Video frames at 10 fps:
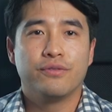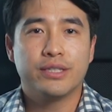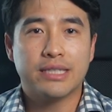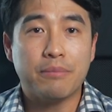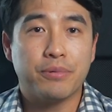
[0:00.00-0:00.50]
For
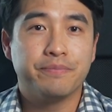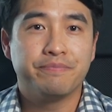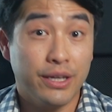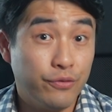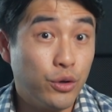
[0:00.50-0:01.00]
example,
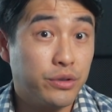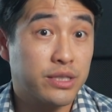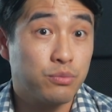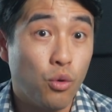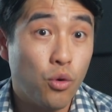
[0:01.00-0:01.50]
if you're a
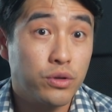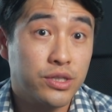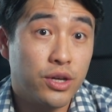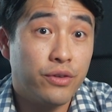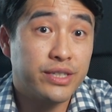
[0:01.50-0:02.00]
small
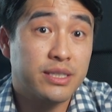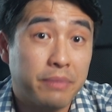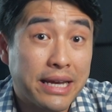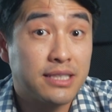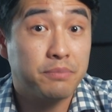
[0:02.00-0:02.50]

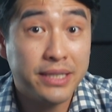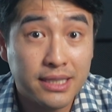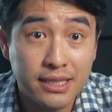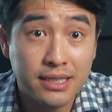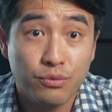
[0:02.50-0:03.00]
service-based
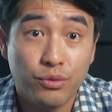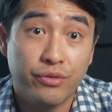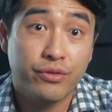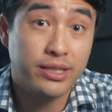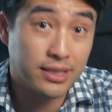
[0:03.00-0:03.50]
business
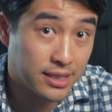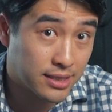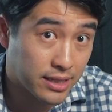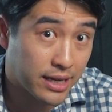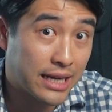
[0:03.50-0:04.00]
with
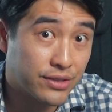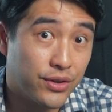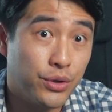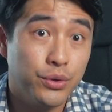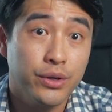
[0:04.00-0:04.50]
consistent cash
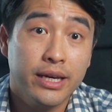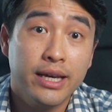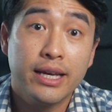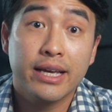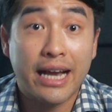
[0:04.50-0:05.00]
flow,
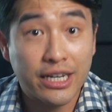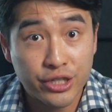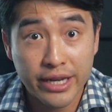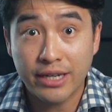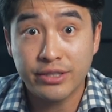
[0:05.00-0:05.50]
cash
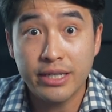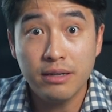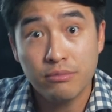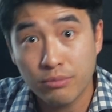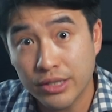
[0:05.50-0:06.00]
accounting
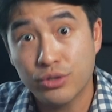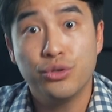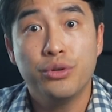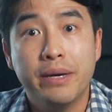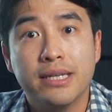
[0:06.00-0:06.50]
might suit
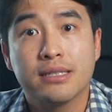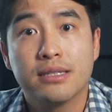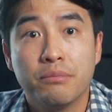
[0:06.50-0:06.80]
you best.